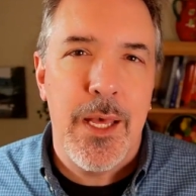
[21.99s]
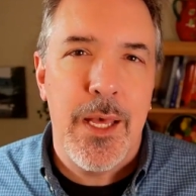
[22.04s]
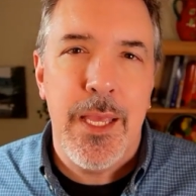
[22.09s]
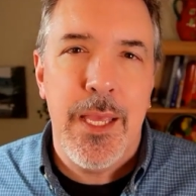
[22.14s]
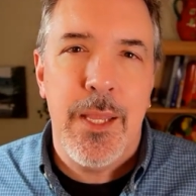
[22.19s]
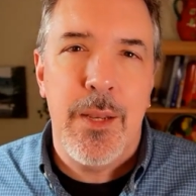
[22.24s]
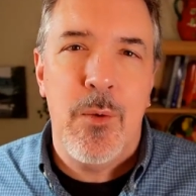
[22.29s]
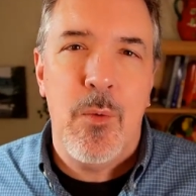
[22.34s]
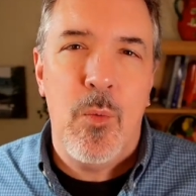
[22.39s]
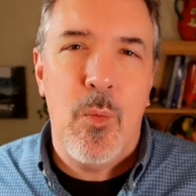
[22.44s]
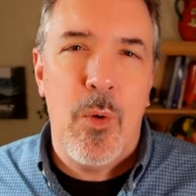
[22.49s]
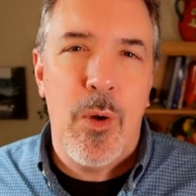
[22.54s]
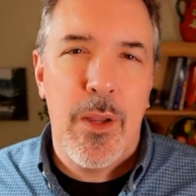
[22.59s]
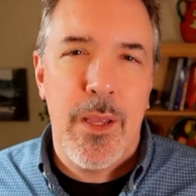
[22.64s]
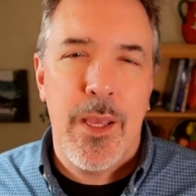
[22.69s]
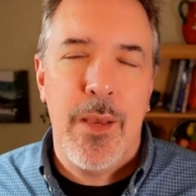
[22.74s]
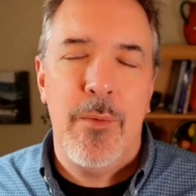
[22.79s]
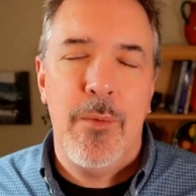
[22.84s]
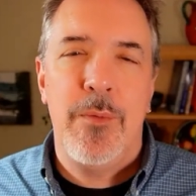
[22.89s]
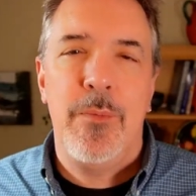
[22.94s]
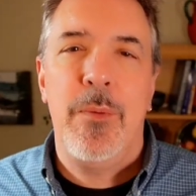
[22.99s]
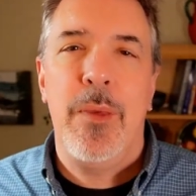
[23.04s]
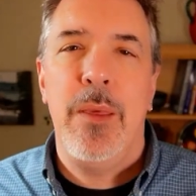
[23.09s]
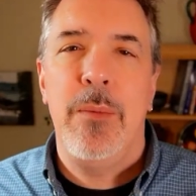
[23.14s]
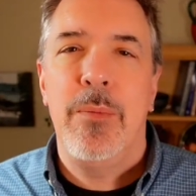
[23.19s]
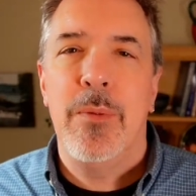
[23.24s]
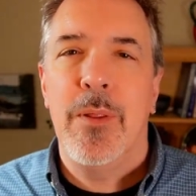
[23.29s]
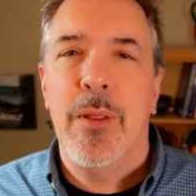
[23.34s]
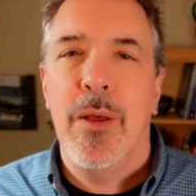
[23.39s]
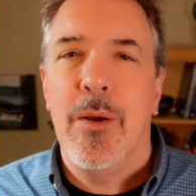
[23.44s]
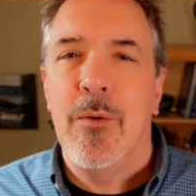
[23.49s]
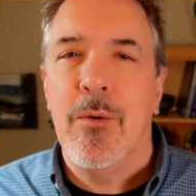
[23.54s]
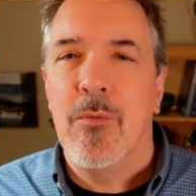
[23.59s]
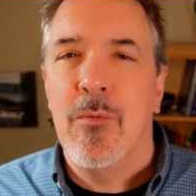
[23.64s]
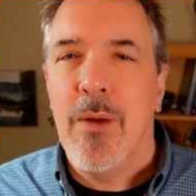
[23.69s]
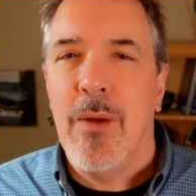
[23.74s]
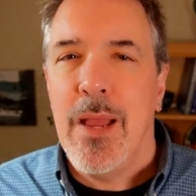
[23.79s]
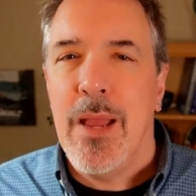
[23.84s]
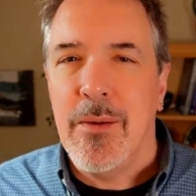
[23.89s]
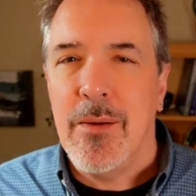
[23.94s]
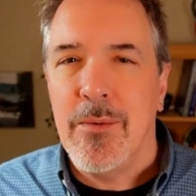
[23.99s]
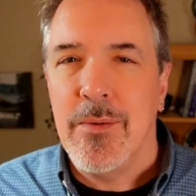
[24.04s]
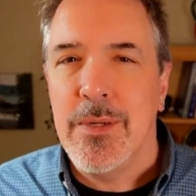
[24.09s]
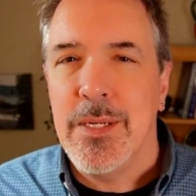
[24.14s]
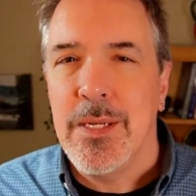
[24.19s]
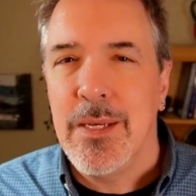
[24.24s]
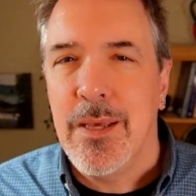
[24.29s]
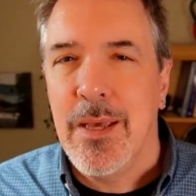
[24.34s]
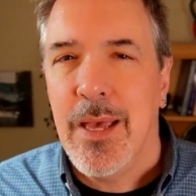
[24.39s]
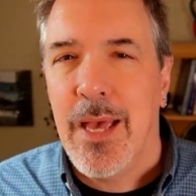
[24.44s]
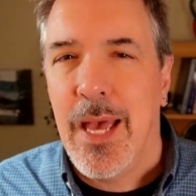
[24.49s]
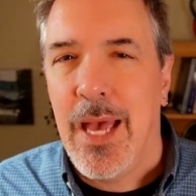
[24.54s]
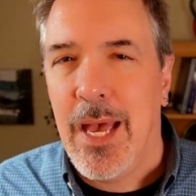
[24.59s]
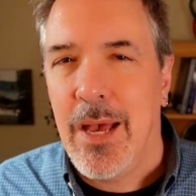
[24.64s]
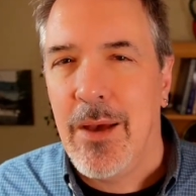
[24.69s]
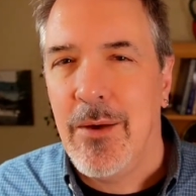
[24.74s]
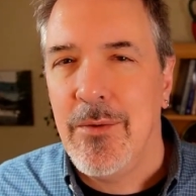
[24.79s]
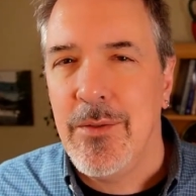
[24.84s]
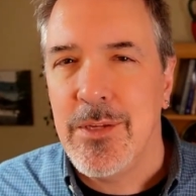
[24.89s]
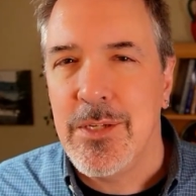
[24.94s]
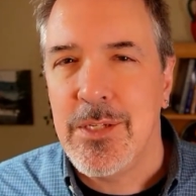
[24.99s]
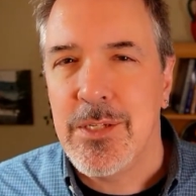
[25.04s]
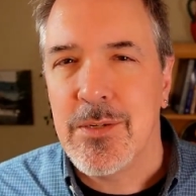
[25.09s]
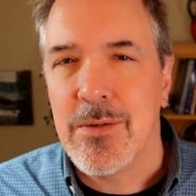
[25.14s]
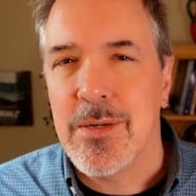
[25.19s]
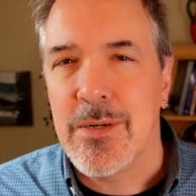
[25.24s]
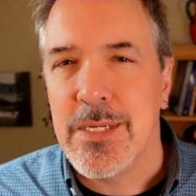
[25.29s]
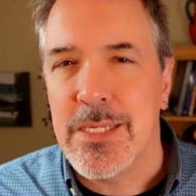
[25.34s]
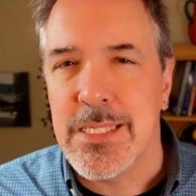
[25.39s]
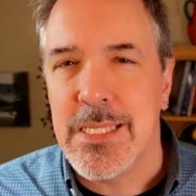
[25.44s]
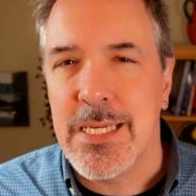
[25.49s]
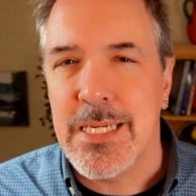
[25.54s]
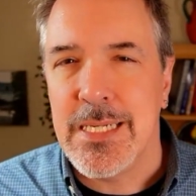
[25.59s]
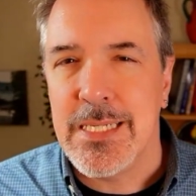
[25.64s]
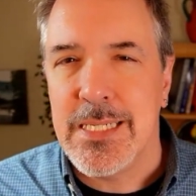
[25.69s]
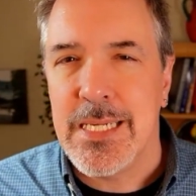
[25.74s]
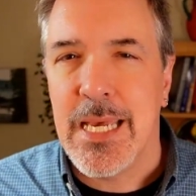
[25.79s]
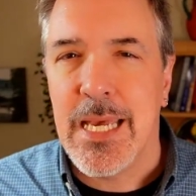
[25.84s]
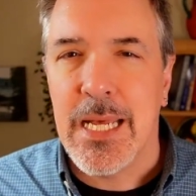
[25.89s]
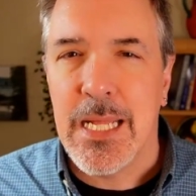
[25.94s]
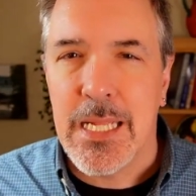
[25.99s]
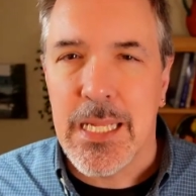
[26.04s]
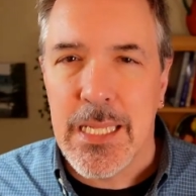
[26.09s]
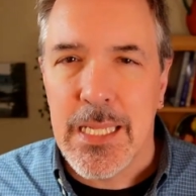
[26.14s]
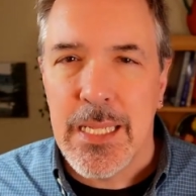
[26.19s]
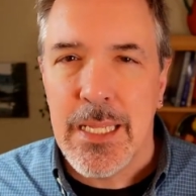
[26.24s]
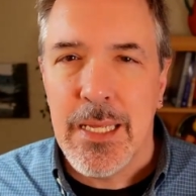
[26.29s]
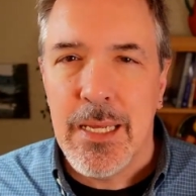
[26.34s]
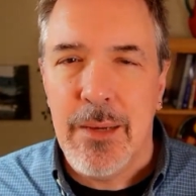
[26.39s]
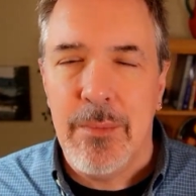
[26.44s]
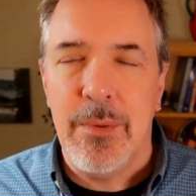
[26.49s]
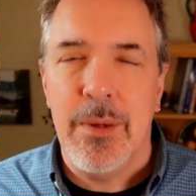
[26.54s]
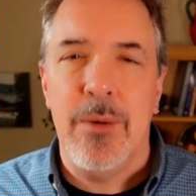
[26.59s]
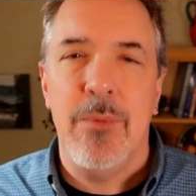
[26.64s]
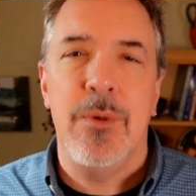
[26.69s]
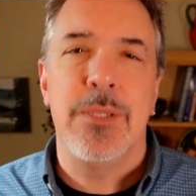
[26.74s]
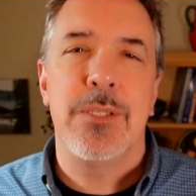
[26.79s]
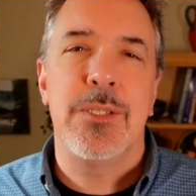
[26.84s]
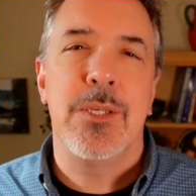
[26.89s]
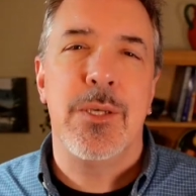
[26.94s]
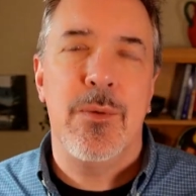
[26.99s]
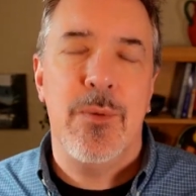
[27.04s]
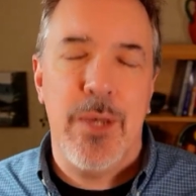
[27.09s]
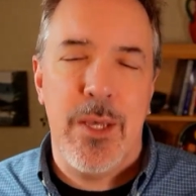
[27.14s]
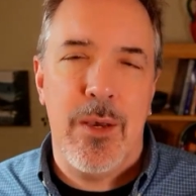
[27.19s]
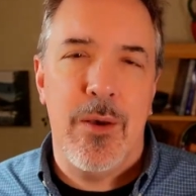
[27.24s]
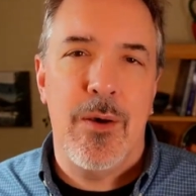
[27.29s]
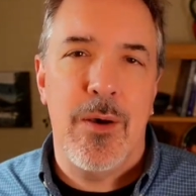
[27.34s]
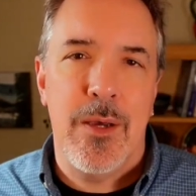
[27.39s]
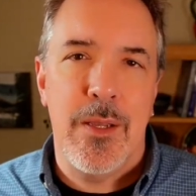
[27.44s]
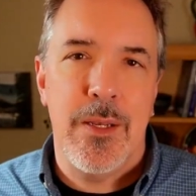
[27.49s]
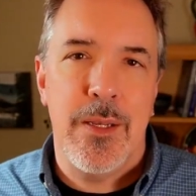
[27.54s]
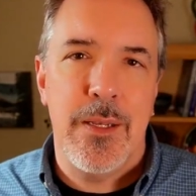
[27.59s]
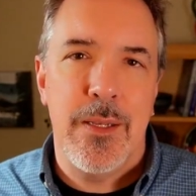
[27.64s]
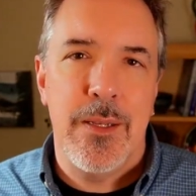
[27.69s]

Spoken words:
in working with people around how the stories they tell about what's going on